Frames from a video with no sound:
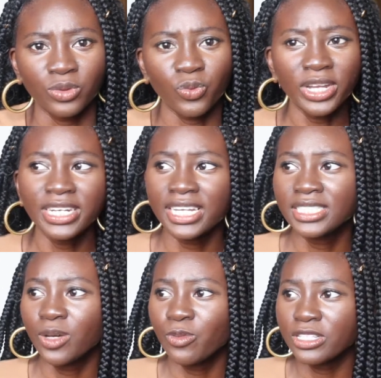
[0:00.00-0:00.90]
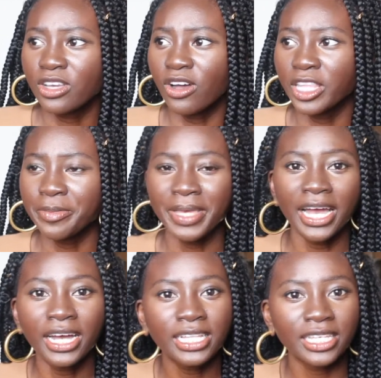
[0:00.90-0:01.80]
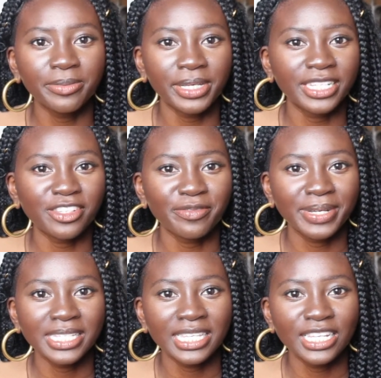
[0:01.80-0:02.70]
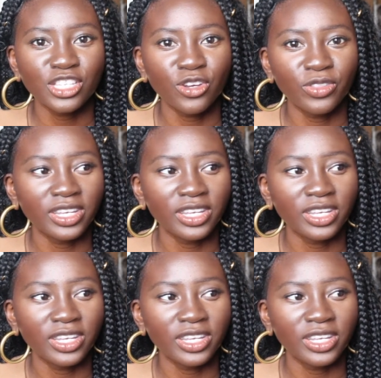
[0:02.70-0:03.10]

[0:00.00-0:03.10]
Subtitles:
One day someone's calling me ugly because of my skin tone.